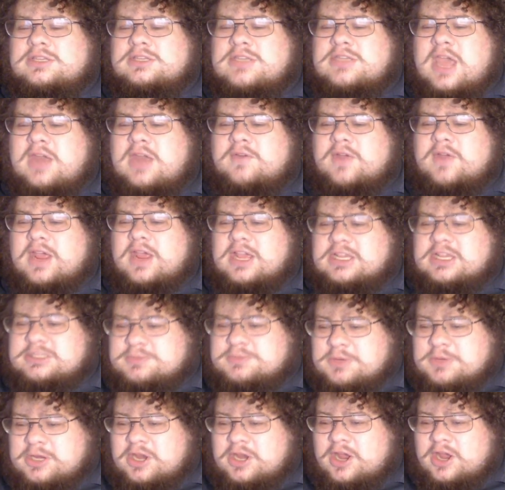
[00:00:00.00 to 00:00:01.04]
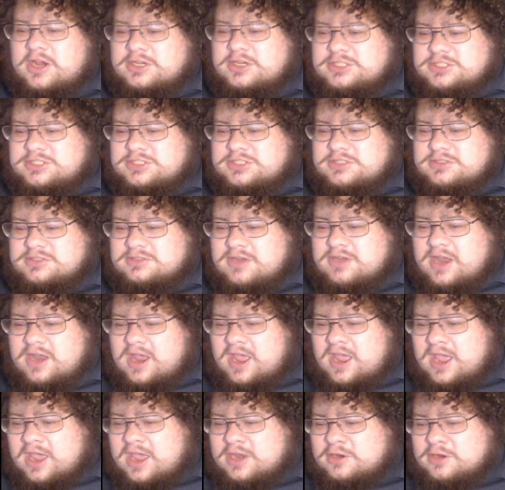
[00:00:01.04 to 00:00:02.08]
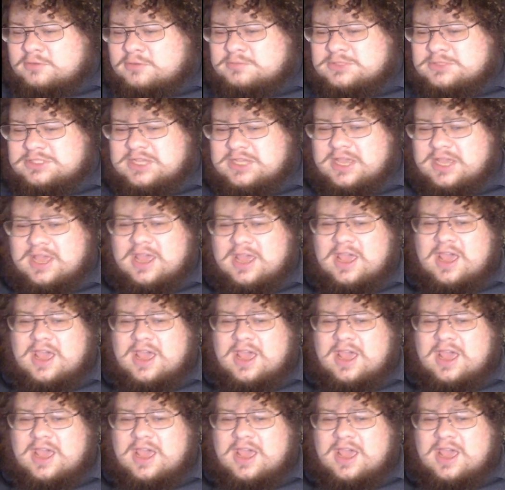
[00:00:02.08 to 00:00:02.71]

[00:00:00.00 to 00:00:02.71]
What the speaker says: kind of espionage items.